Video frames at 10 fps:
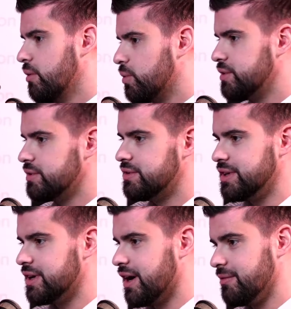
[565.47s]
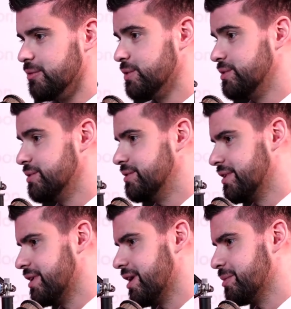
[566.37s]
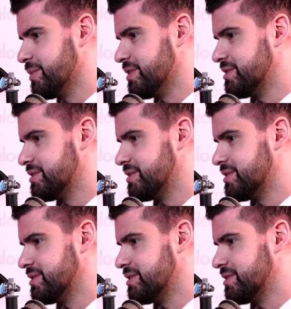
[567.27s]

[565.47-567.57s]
What do you think, Avda? What do you think, Ahmed?